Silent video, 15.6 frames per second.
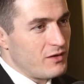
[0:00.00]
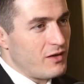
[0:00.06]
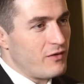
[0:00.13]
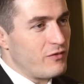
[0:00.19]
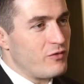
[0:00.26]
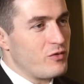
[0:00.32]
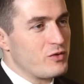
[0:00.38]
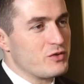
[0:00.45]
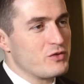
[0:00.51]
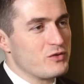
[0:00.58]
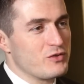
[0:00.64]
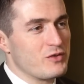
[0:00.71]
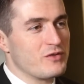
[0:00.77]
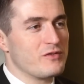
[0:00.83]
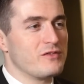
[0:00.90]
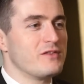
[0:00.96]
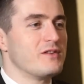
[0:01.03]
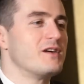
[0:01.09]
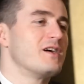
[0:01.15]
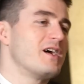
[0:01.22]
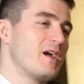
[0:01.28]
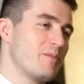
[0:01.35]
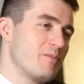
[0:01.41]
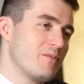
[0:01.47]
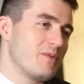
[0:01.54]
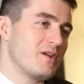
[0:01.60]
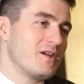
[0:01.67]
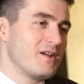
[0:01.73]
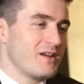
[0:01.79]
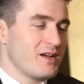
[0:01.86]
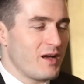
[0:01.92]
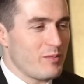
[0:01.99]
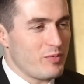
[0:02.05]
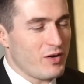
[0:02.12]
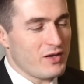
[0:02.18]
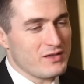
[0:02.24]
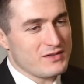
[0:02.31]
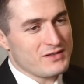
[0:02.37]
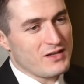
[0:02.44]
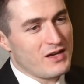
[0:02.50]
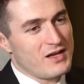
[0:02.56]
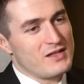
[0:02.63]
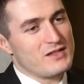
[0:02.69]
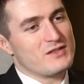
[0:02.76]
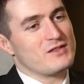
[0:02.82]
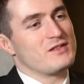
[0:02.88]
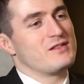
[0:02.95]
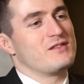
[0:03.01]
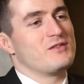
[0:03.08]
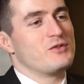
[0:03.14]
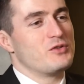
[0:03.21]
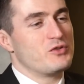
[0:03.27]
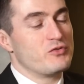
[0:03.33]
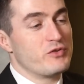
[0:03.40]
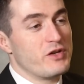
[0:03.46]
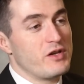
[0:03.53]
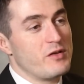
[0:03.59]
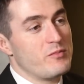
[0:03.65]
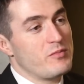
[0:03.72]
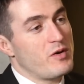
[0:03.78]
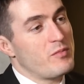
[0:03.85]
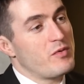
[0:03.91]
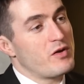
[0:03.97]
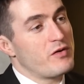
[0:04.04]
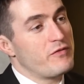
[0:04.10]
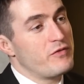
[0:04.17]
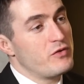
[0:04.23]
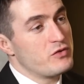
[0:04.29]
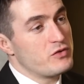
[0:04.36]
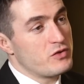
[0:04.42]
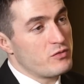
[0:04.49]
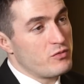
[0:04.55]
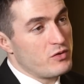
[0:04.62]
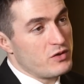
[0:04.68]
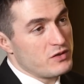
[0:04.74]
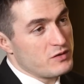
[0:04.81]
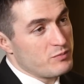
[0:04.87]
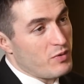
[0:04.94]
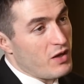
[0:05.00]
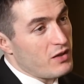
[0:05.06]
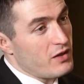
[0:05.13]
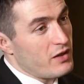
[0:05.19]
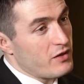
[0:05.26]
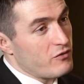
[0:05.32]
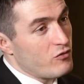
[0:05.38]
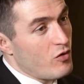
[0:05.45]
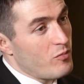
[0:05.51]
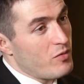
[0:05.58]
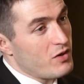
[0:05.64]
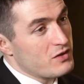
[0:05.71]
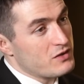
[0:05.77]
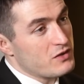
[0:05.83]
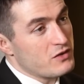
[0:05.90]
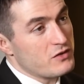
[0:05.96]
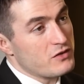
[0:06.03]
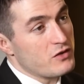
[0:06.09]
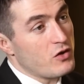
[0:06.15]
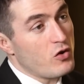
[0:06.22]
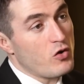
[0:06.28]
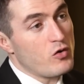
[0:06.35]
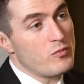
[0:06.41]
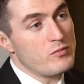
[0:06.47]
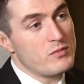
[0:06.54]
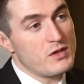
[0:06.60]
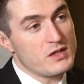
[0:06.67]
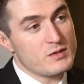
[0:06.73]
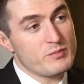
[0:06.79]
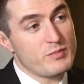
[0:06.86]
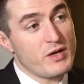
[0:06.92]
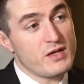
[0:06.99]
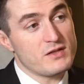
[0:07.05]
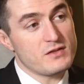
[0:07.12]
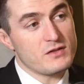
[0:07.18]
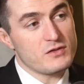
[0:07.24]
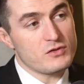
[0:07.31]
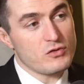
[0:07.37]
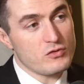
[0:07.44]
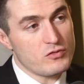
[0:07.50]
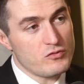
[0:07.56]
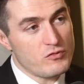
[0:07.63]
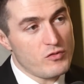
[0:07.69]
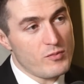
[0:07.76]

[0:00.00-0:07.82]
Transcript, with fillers: If we were to sort of hypothesize or dream about a future where Spot-like robots are in the home as pets, as social